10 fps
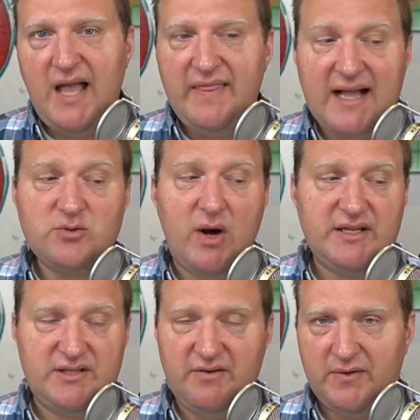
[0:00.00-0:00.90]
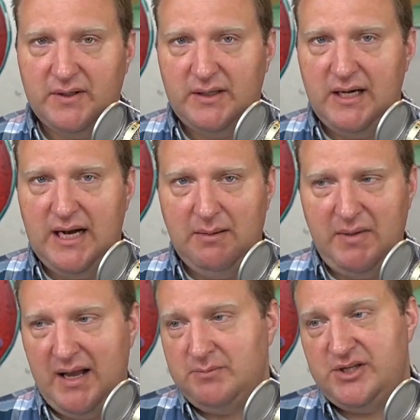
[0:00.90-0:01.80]
and that's why it's different.
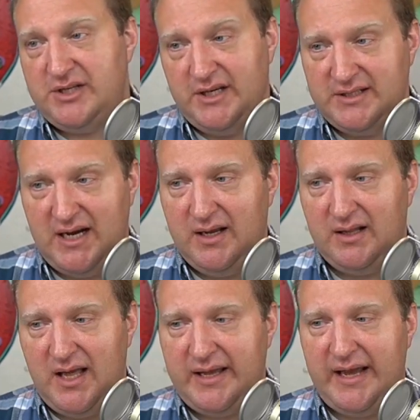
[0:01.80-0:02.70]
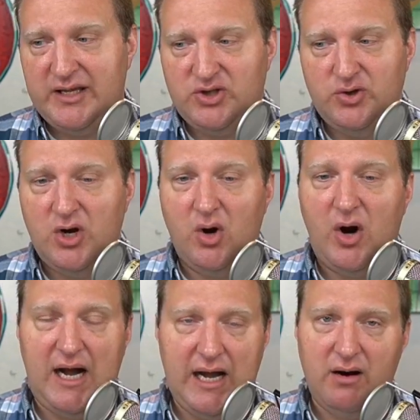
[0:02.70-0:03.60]
Um, and I'm just going to tell you, like, as you go
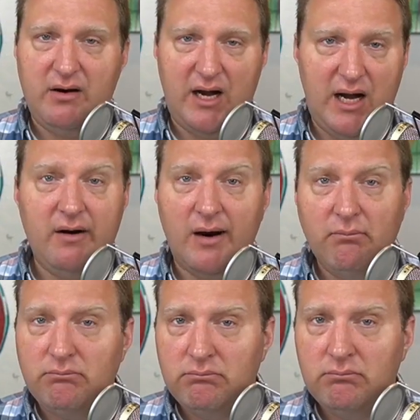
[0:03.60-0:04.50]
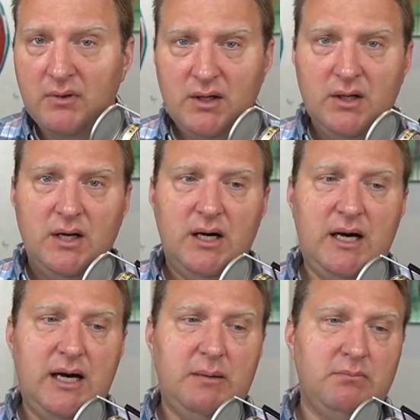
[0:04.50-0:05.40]
higher and higher up,
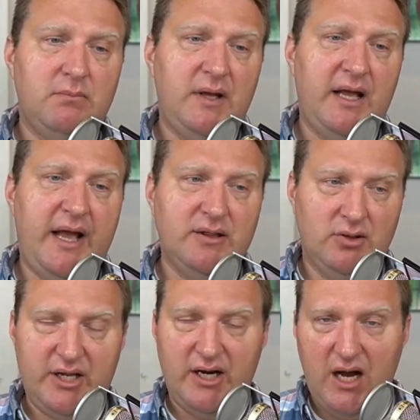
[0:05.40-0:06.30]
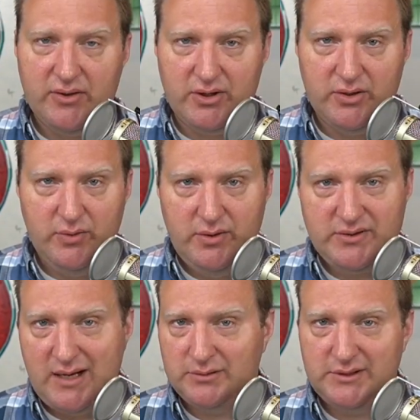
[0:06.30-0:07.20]
um, and, look at other
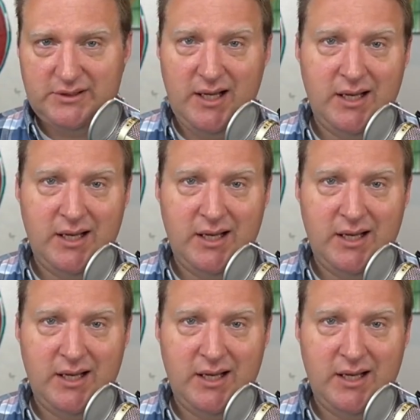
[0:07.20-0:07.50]
gurus, I will just tell